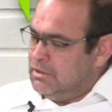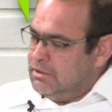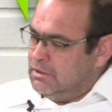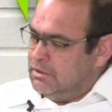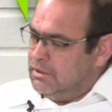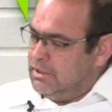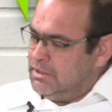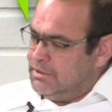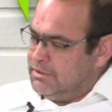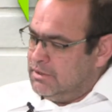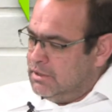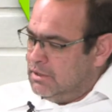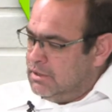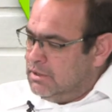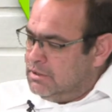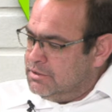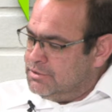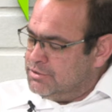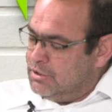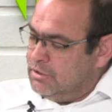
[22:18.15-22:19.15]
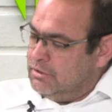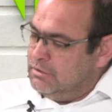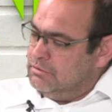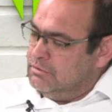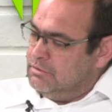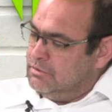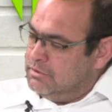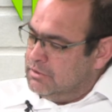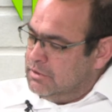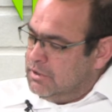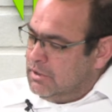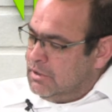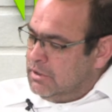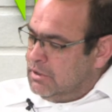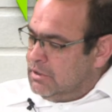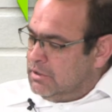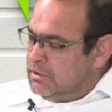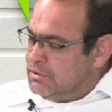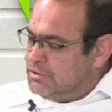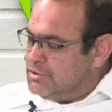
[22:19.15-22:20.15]
All right? So
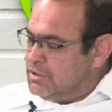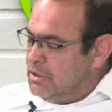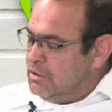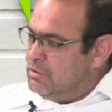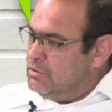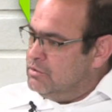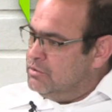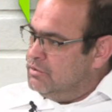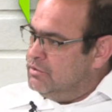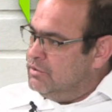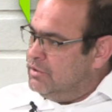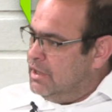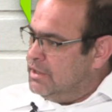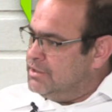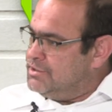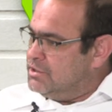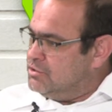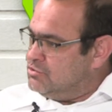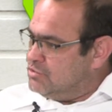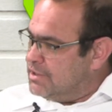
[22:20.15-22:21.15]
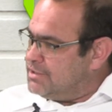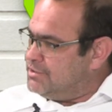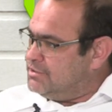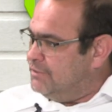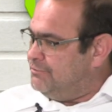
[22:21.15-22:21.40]
there's a trust